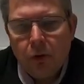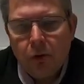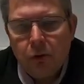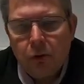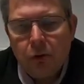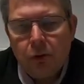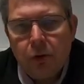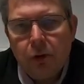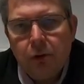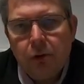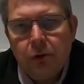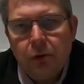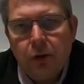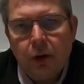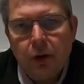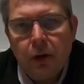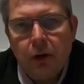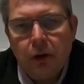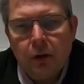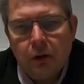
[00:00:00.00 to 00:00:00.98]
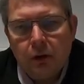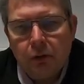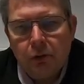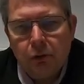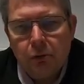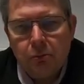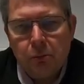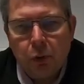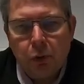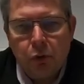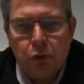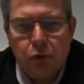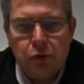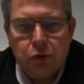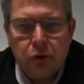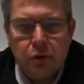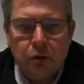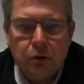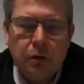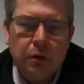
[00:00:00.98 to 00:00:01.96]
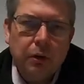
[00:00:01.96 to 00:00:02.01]
So things like
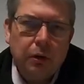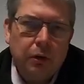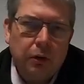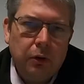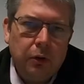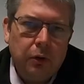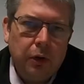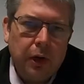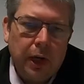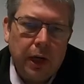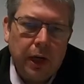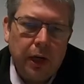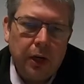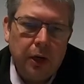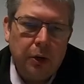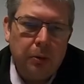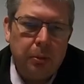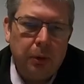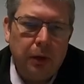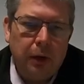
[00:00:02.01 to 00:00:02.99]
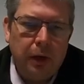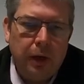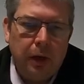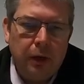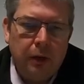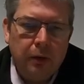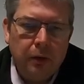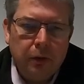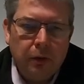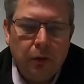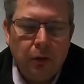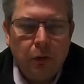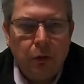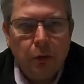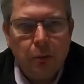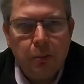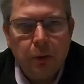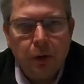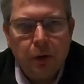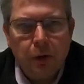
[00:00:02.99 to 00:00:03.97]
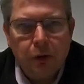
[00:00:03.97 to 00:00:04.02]
smudge or ink bleed
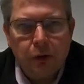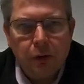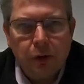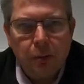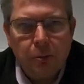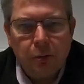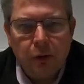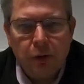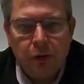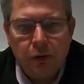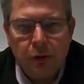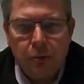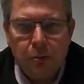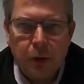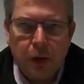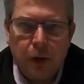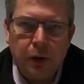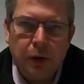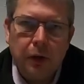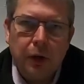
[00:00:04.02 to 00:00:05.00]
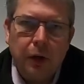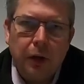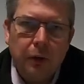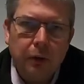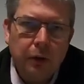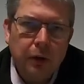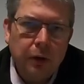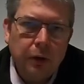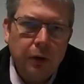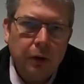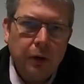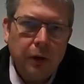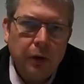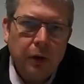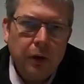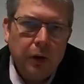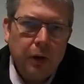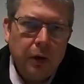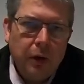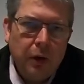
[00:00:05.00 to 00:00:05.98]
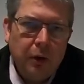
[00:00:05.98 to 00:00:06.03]
or partially printed barcode
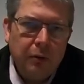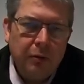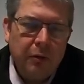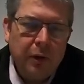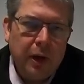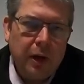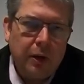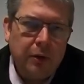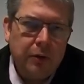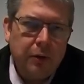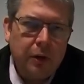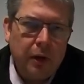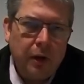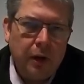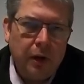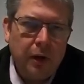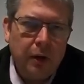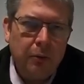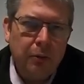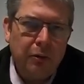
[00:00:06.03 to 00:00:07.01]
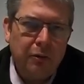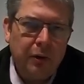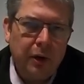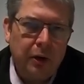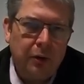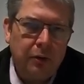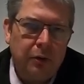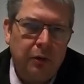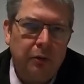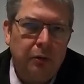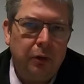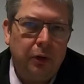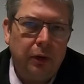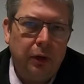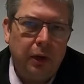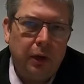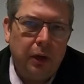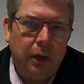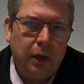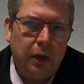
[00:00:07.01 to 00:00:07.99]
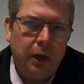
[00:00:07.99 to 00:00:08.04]
affect how
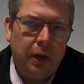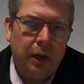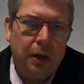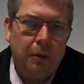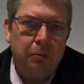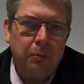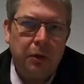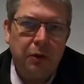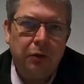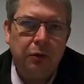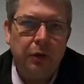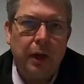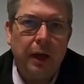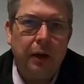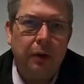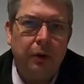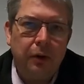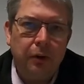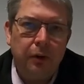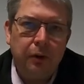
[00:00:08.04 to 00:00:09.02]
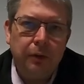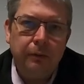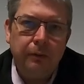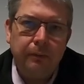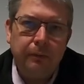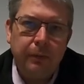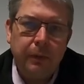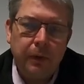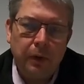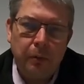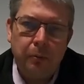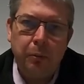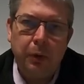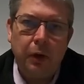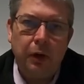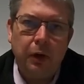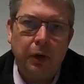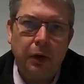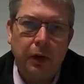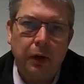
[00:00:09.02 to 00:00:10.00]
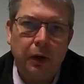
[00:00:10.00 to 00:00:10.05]
effectively it can be scanned
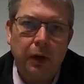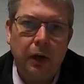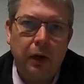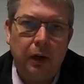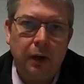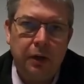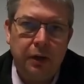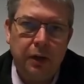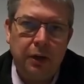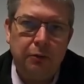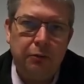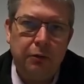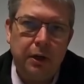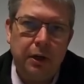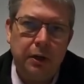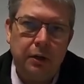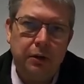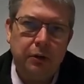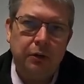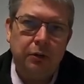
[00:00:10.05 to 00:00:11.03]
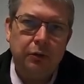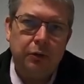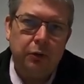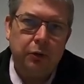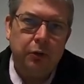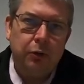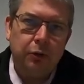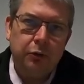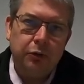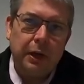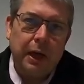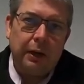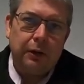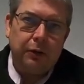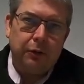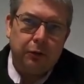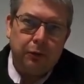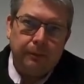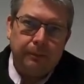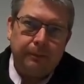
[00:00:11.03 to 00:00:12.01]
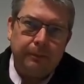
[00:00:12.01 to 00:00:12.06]
by ID readers or
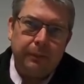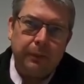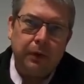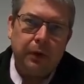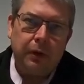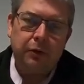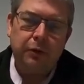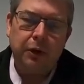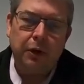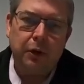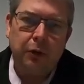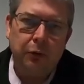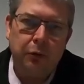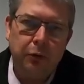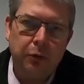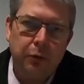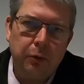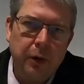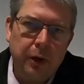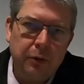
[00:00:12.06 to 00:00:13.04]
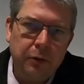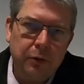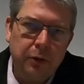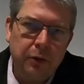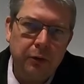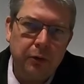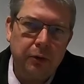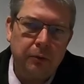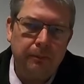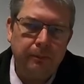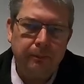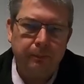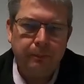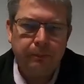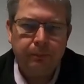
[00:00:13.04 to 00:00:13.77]
scanners as it goes through a system.